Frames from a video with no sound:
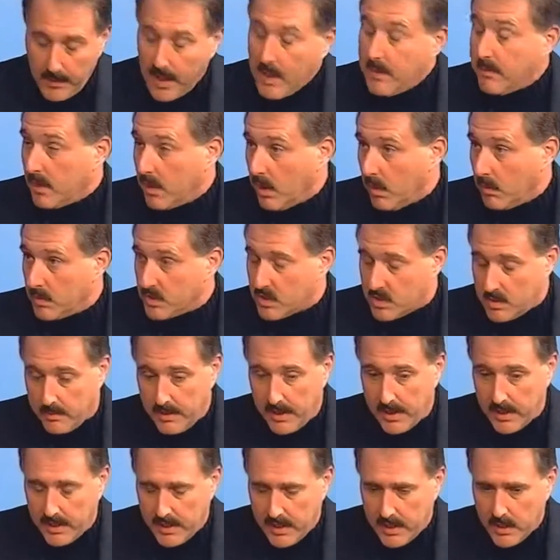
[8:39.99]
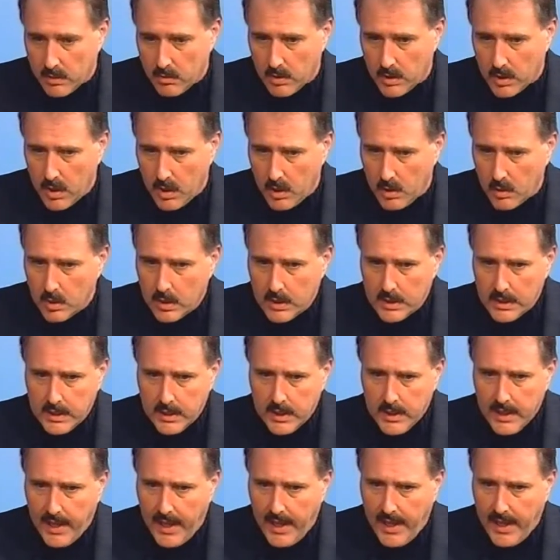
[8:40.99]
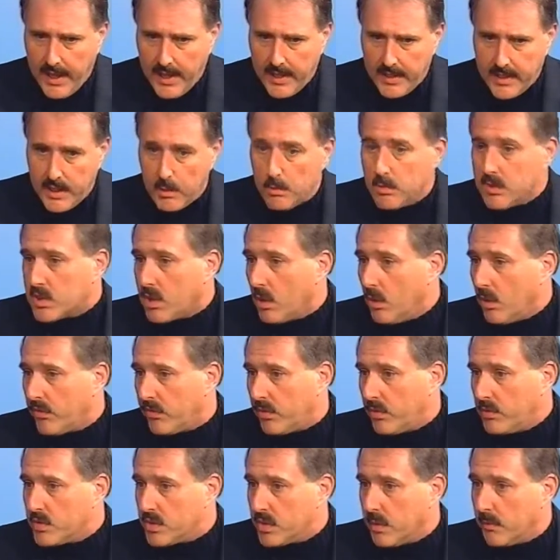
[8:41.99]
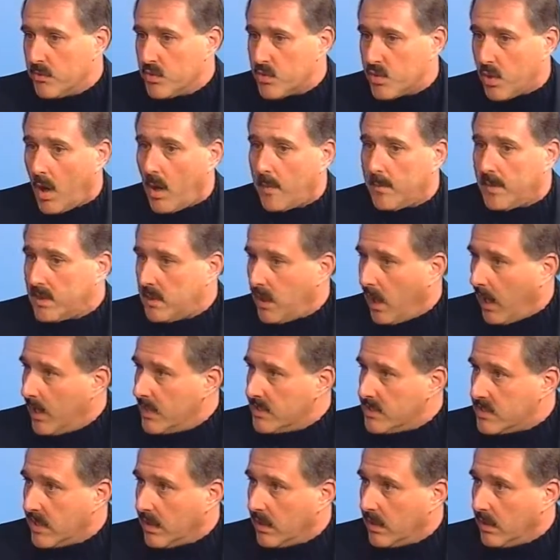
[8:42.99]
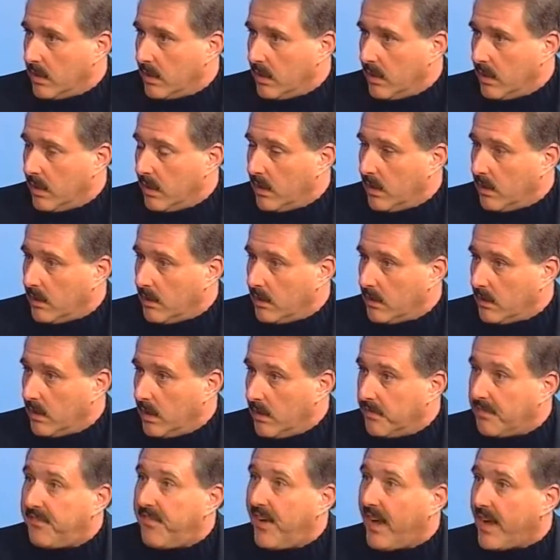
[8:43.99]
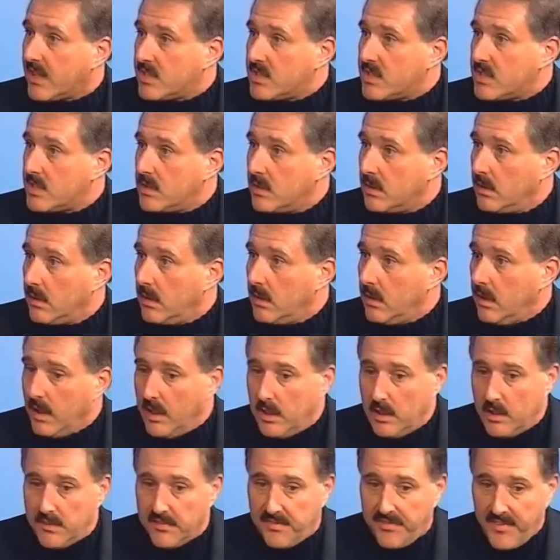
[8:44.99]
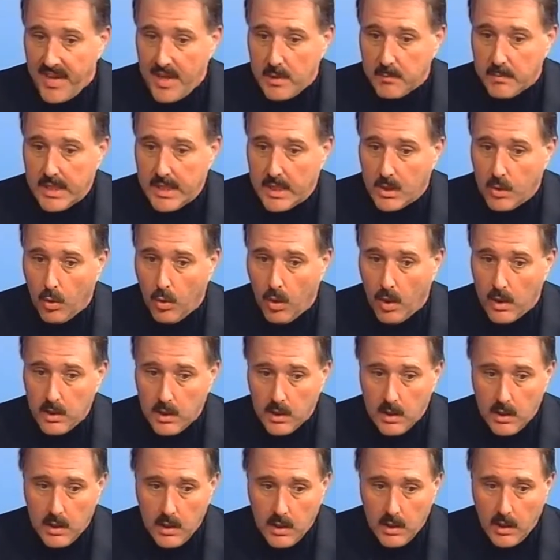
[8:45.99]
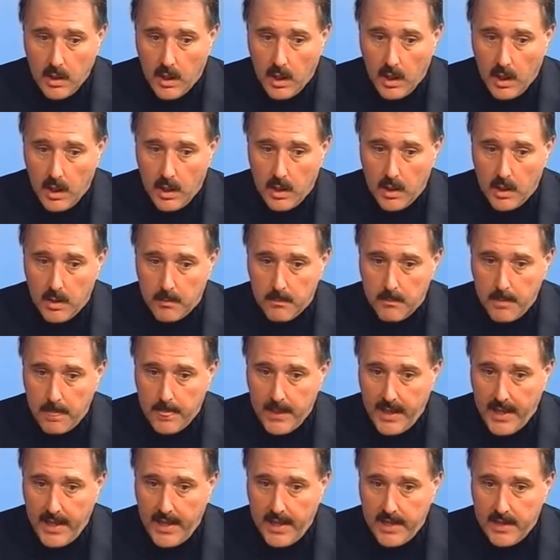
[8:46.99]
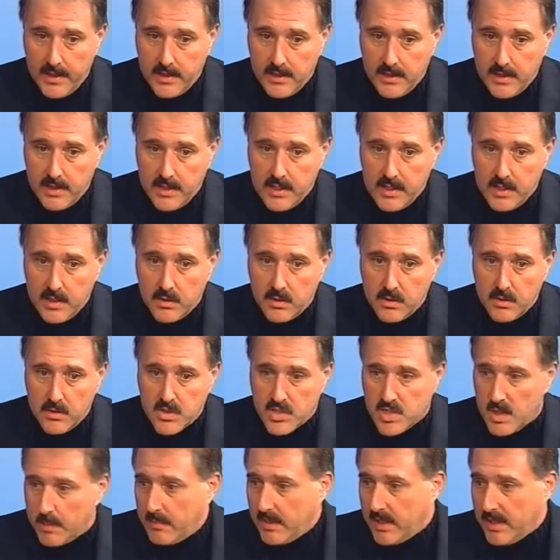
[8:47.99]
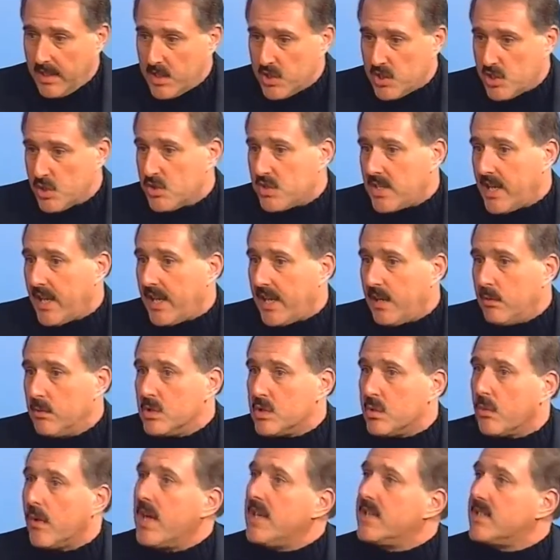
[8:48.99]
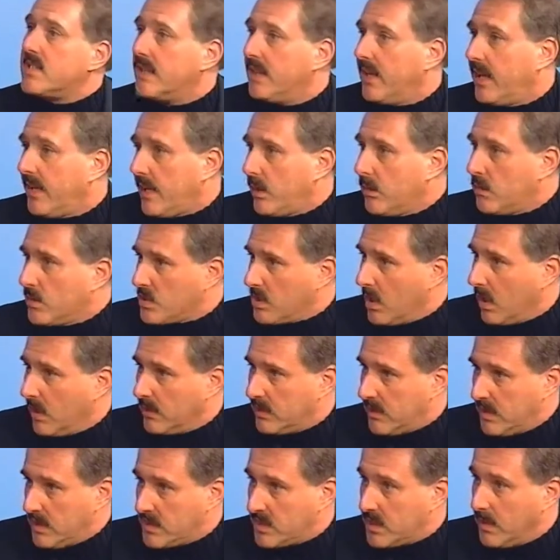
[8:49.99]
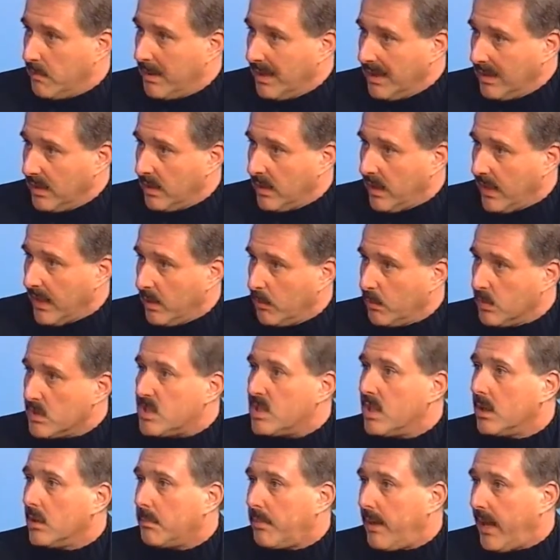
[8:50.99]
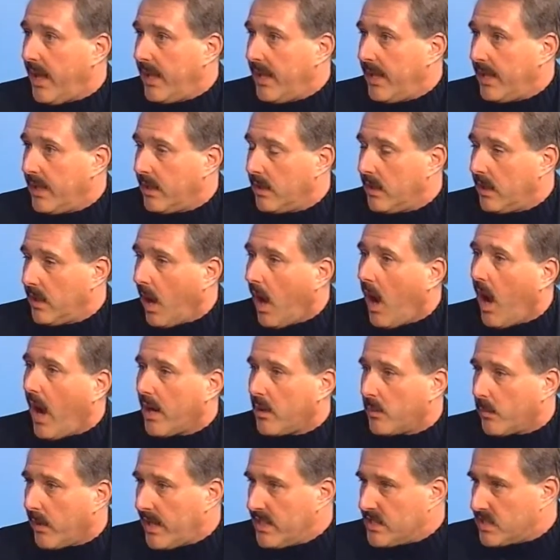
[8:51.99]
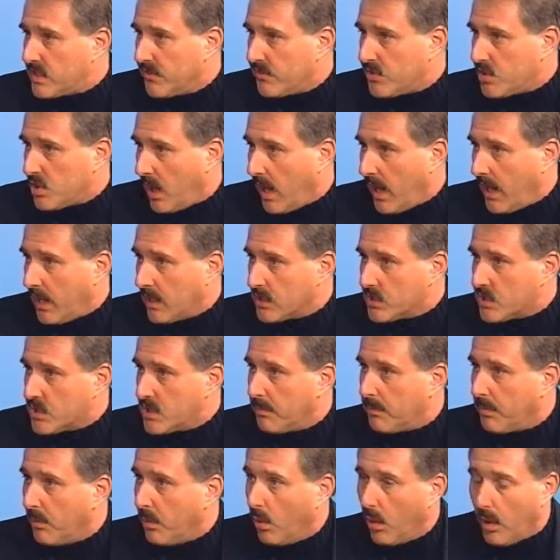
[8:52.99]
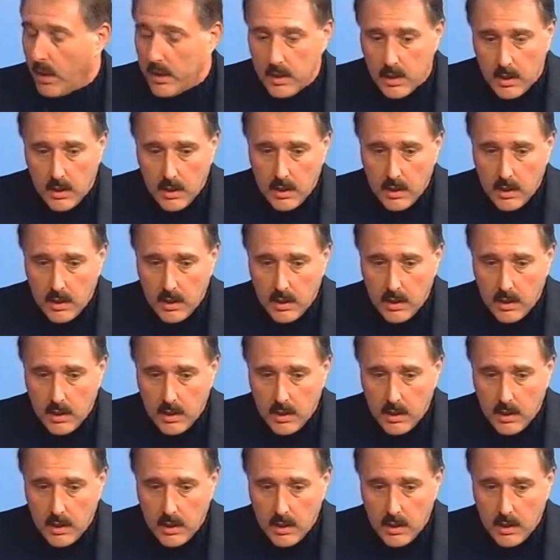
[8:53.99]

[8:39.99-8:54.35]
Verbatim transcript: maybe almost about a year ago, and he was going through some traumatizing uh, effects in the family court. Um, and it, some of the issues that he was raising that he was on disability and was still paying the high rates of child support.